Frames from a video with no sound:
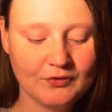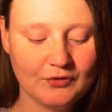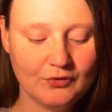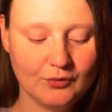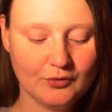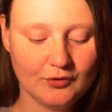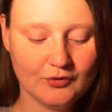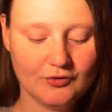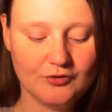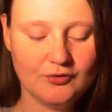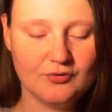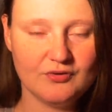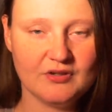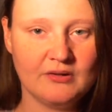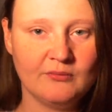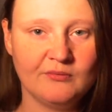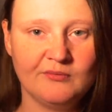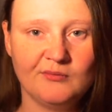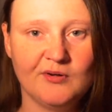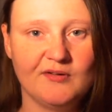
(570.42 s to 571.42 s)
you can use
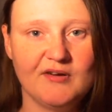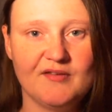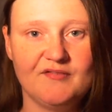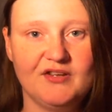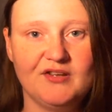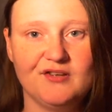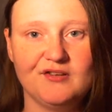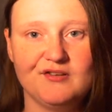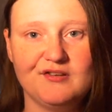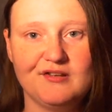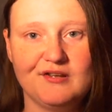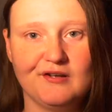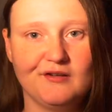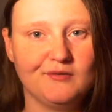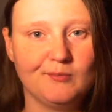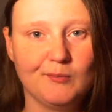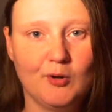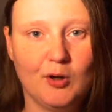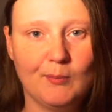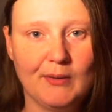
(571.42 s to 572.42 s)
it wherever you can stick
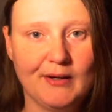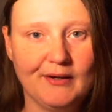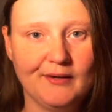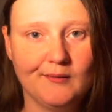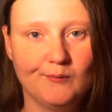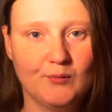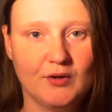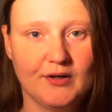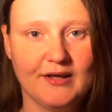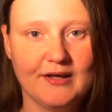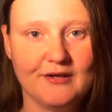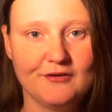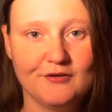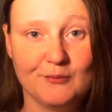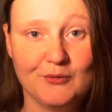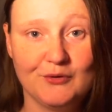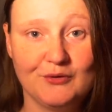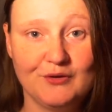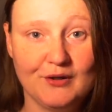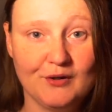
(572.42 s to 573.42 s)
a small mic and want to get
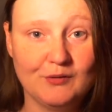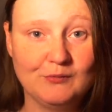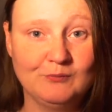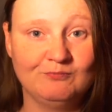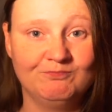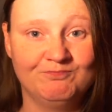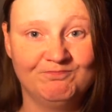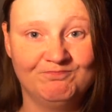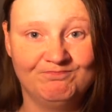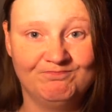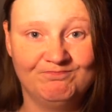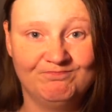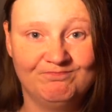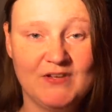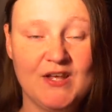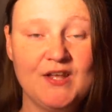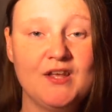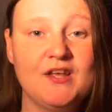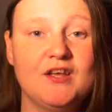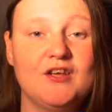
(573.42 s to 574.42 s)
some audio.
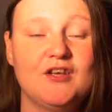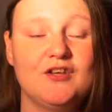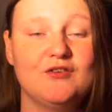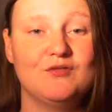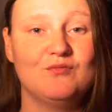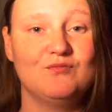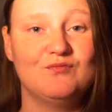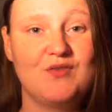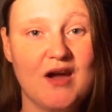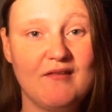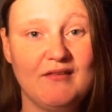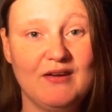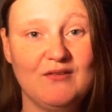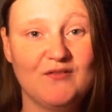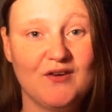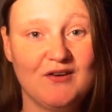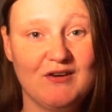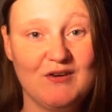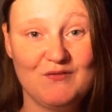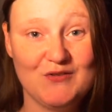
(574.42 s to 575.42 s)
Very,
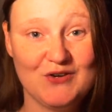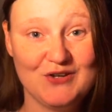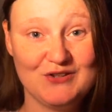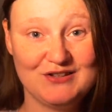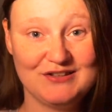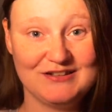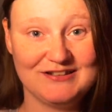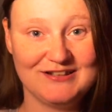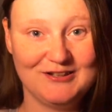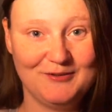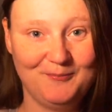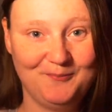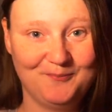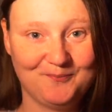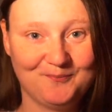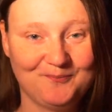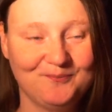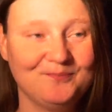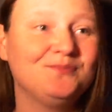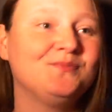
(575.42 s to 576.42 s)
very versatile.
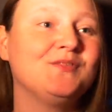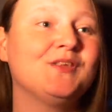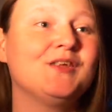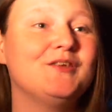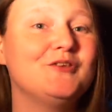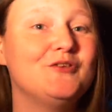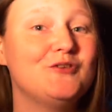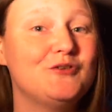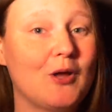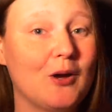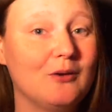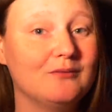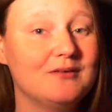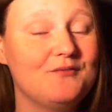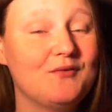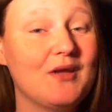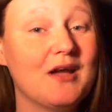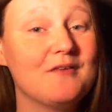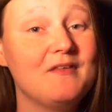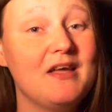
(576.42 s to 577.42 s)
So
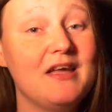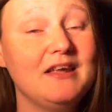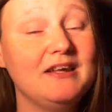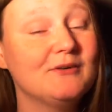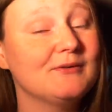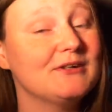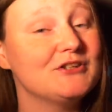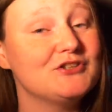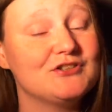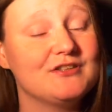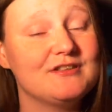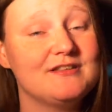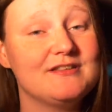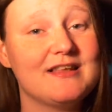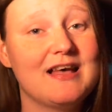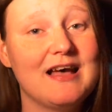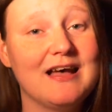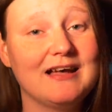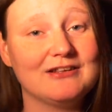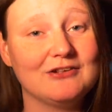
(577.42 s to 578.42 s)
if you have any
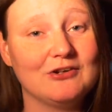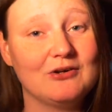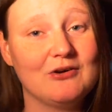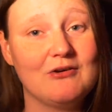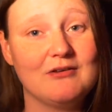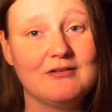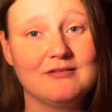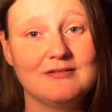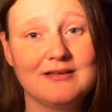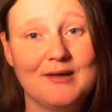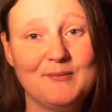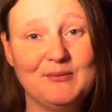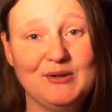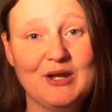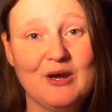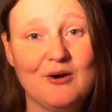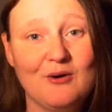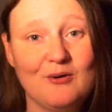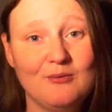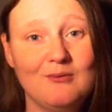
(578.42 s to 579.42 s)
questions at all, let me
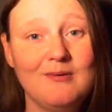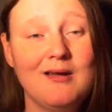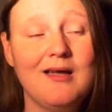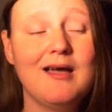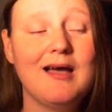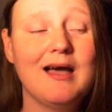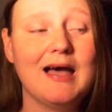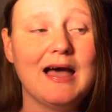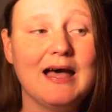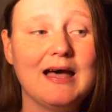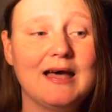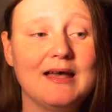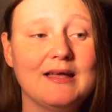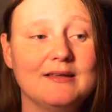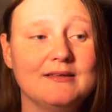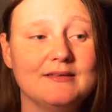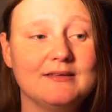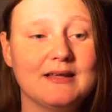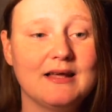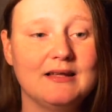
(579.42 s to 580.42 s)
know,
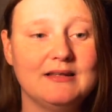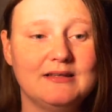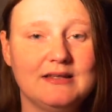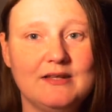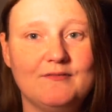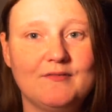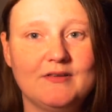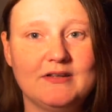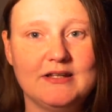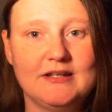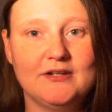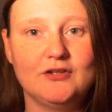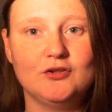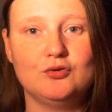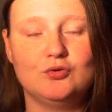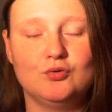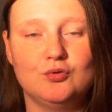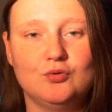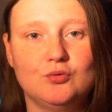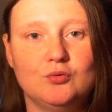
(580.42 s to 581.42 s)
and I'll leave a link
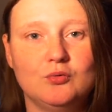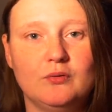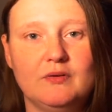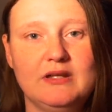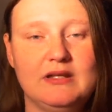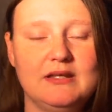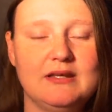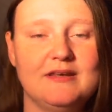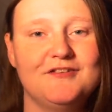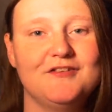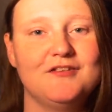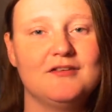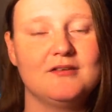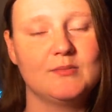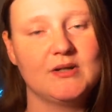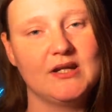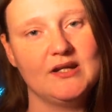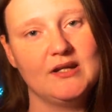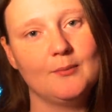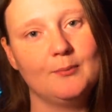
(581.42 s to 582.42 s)
to the
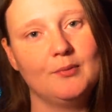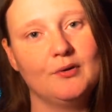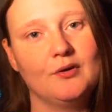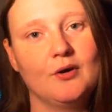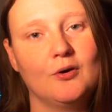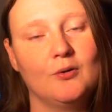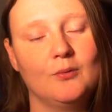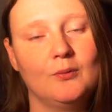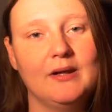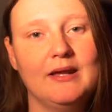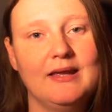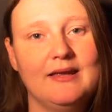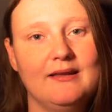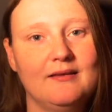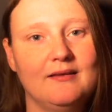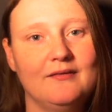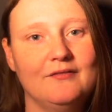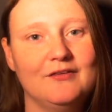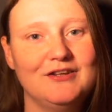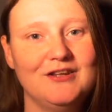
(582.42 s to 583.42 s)
Instamic below
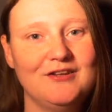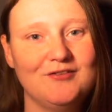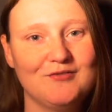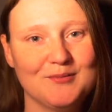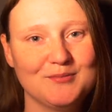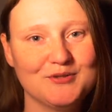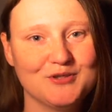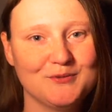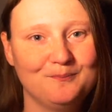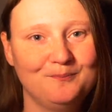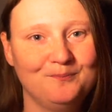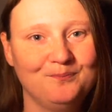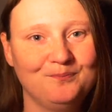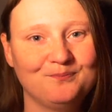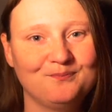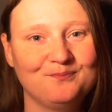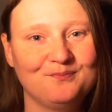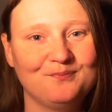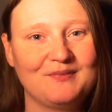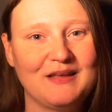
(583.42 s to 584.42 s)
in the description.
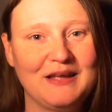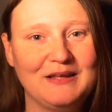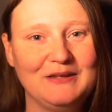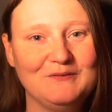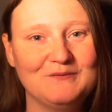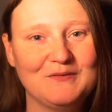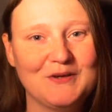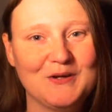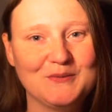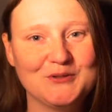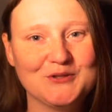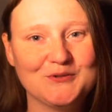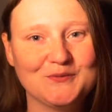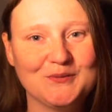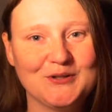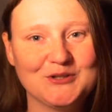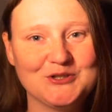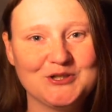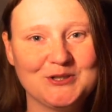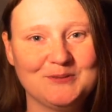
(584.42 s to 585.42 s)
Thank you very much
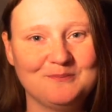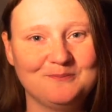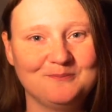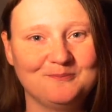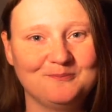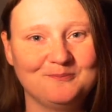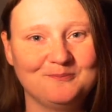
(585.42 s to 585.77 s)
for watching.